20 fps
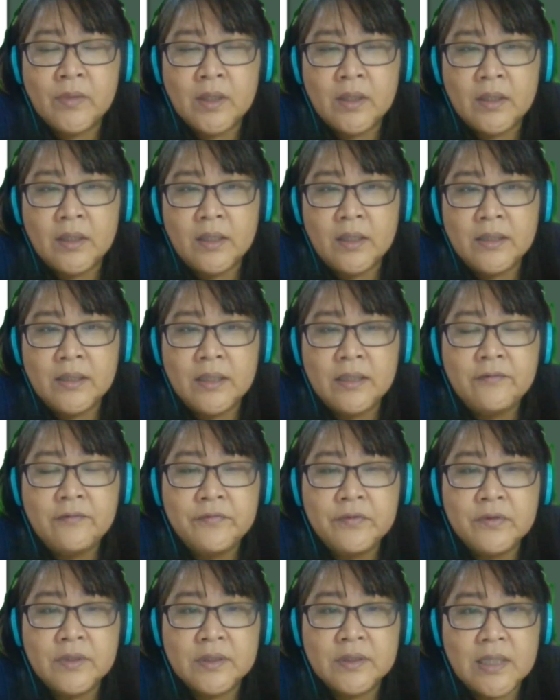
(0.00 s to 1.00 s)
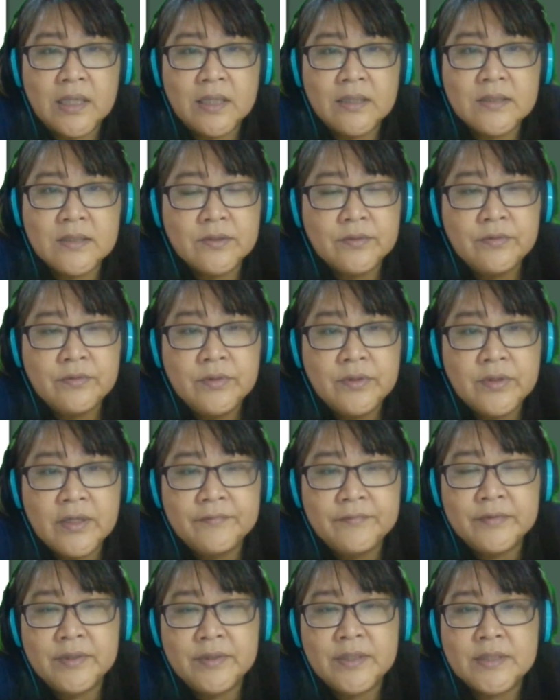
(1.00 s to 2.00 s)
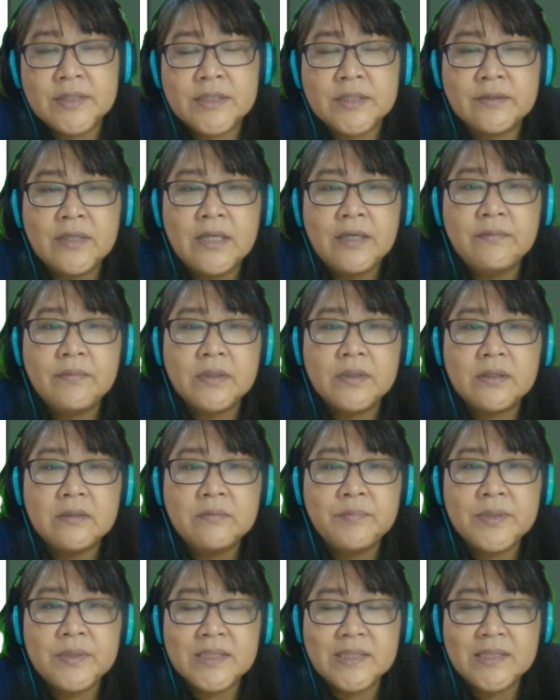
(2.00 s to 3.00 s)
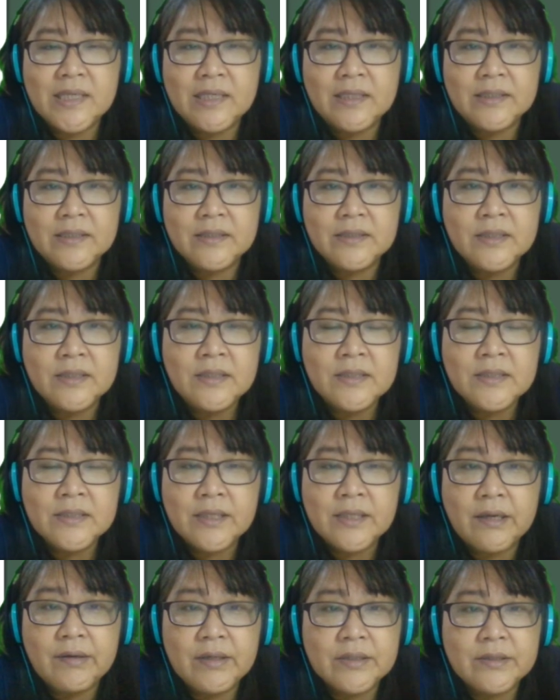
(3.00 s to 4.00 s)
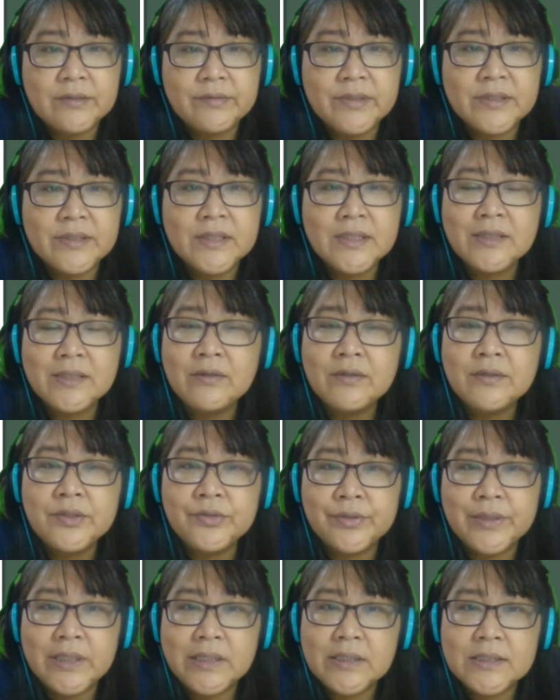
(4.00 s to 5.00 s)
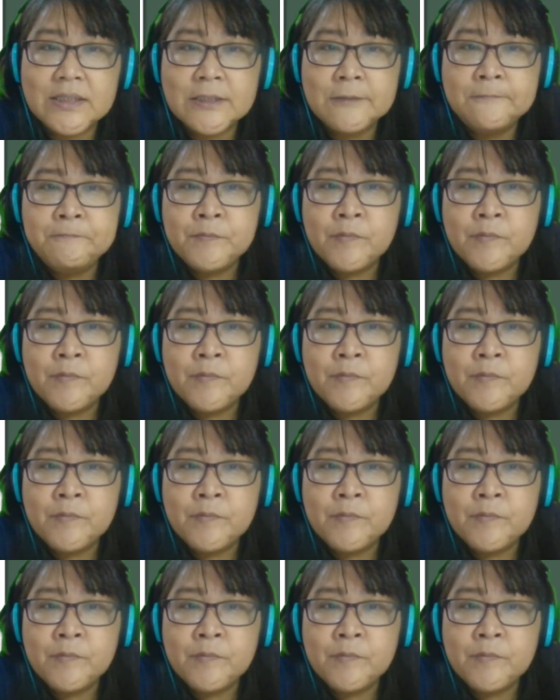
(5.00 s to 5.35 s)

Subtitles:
And then for task 2, you have to describe the personalities, characteristics or traits.